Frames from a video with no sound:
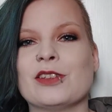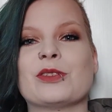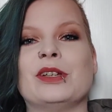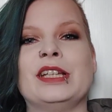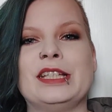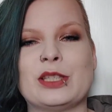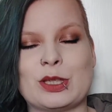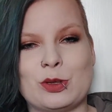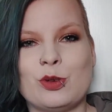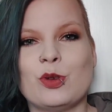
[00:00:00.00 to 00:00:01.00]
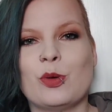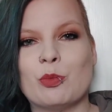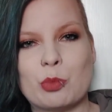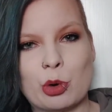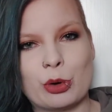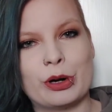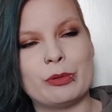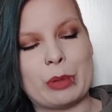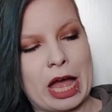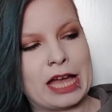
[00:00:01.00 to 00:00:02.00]
so I need 2 more
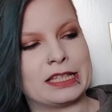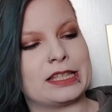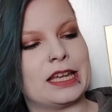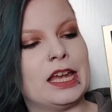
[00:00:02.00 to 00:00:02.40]
pans.